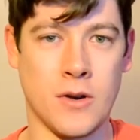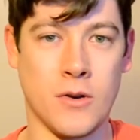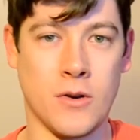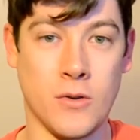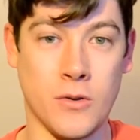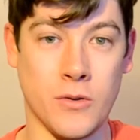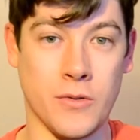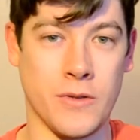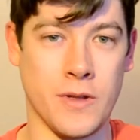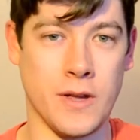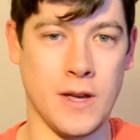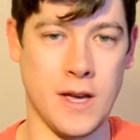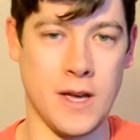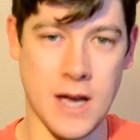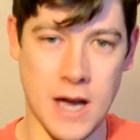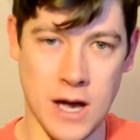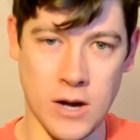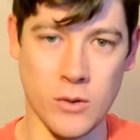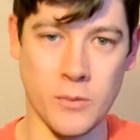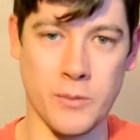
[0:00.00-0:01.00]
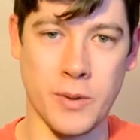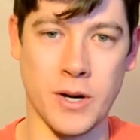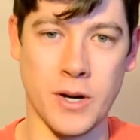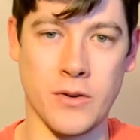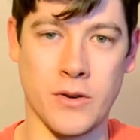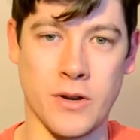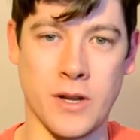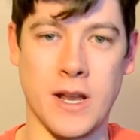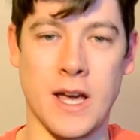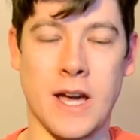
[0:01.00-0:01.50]
all of the elbow
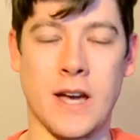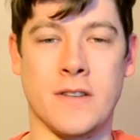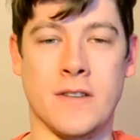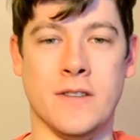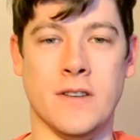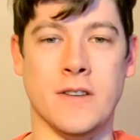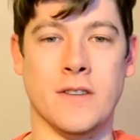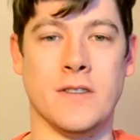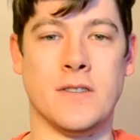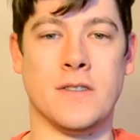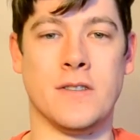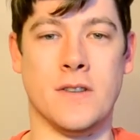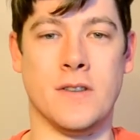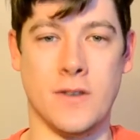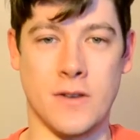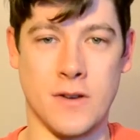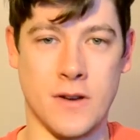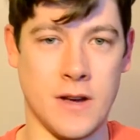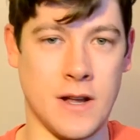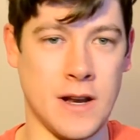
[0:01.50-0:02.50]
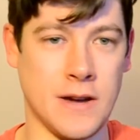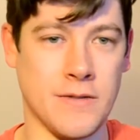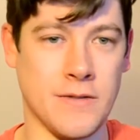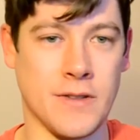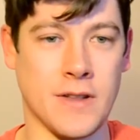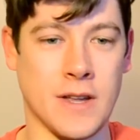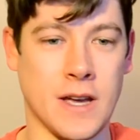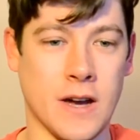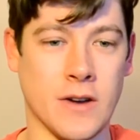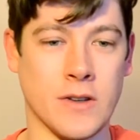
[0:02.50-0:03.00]
connectors and
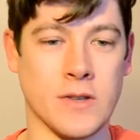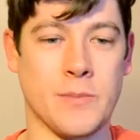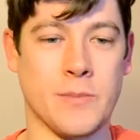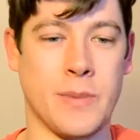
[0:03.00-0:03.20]
everything else,